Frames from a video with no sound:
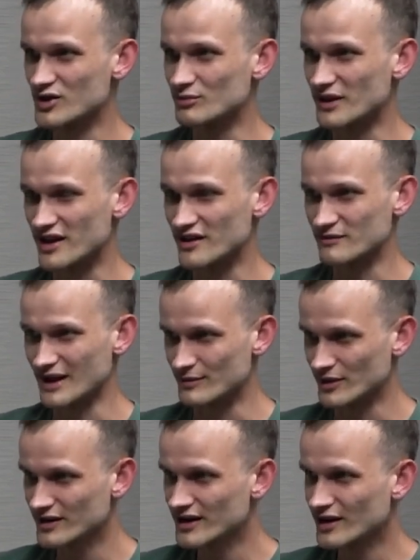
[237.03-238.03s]
2 pieces of
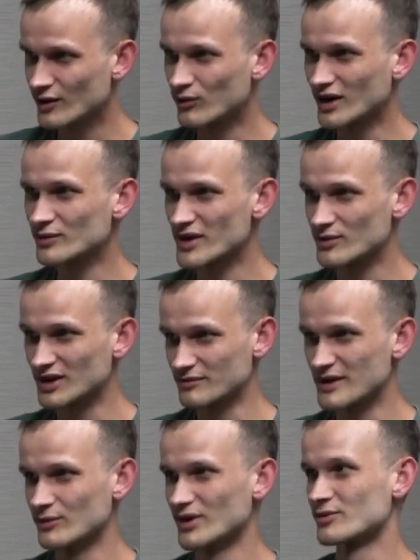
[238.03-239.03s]
paper. One was with
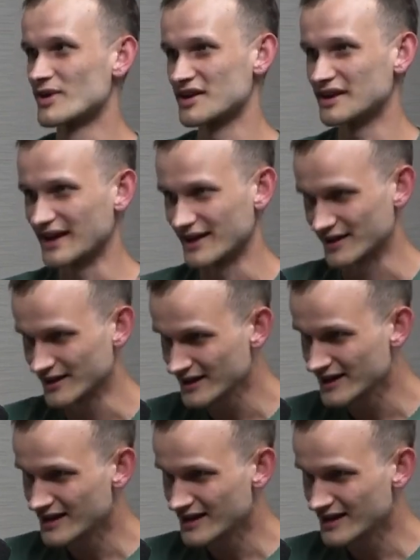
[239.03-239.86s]
me, one was in Canada,